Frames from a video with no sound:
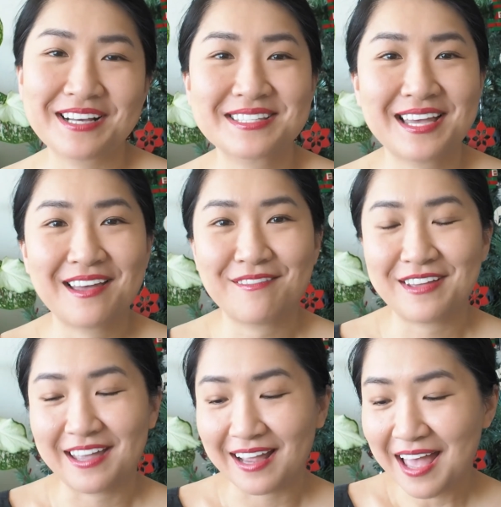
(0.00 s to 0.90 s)

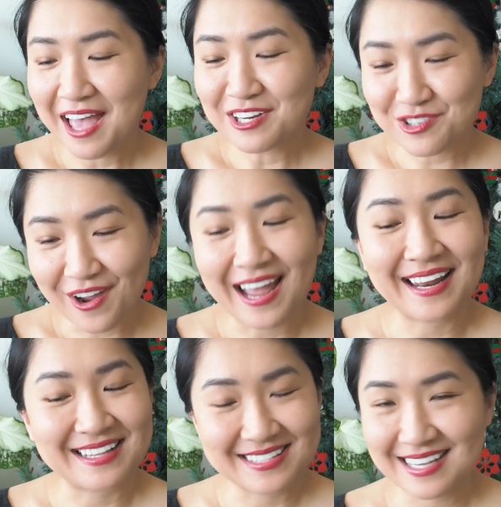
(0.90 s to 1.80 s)
having tried
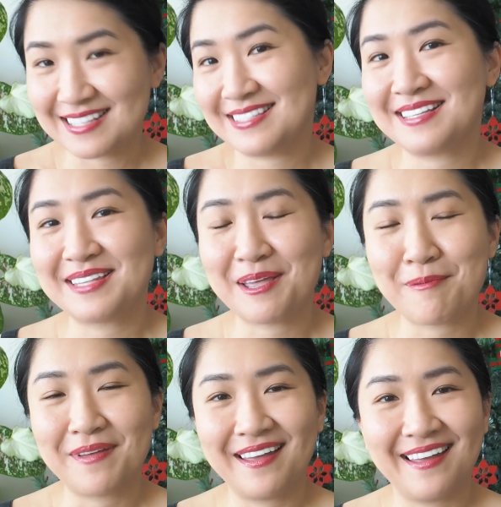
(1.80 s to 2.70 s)
and tested them,
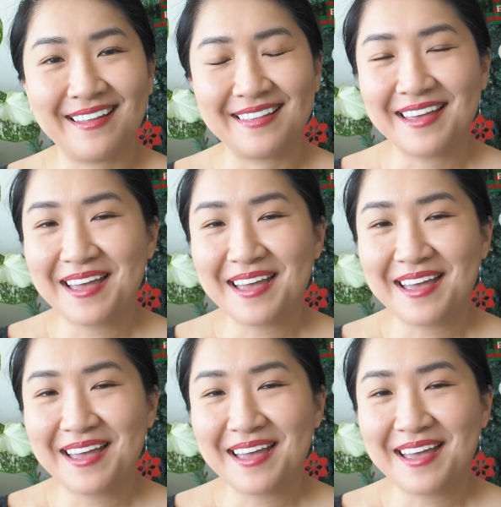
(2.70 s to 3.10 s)
and